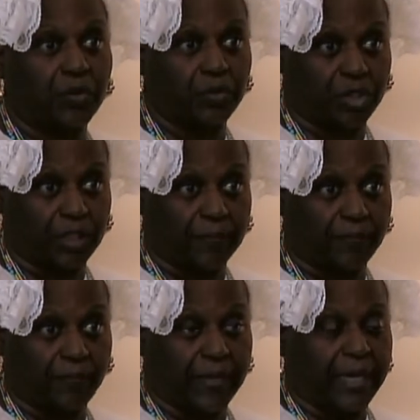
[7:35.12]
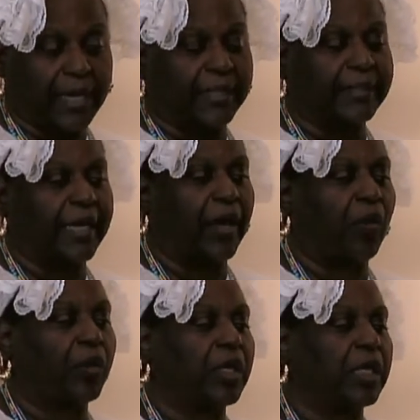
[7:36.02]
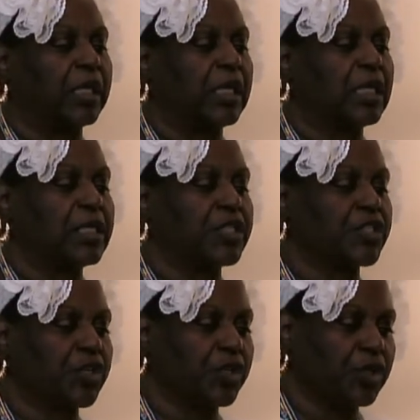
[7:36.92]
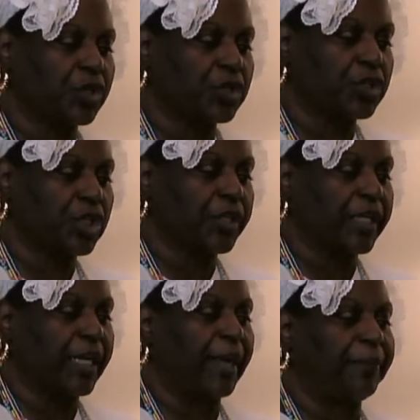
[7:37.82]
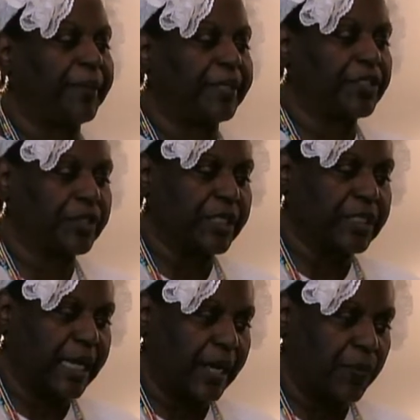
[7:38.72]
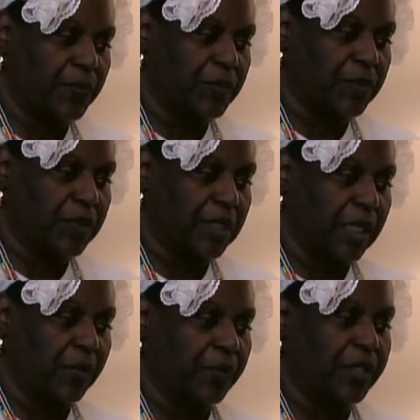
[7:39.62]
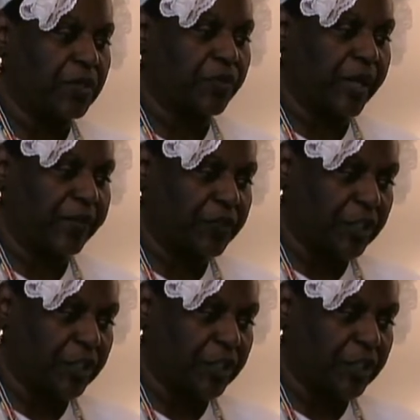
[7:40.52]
Ocha. Now it is Serge that I have been to his house with his wife